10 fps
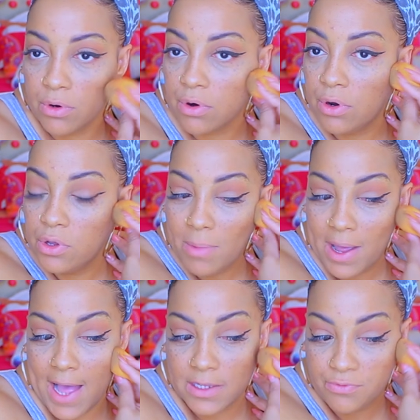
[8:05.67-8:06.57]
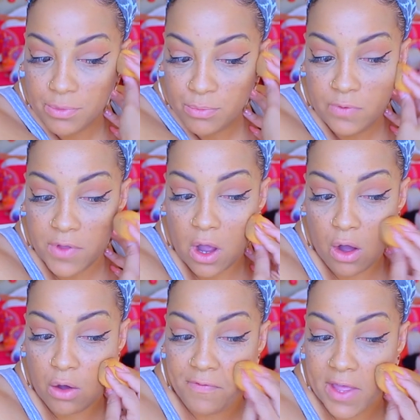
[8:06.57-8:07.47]
girl, you might have to remove your
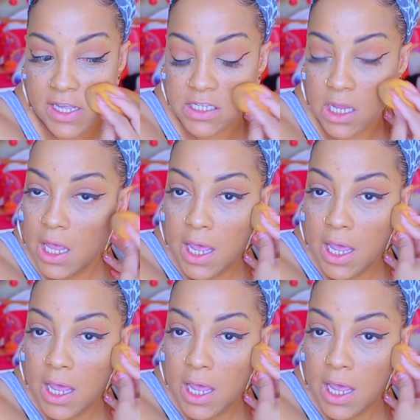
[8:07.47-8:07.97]
whole face.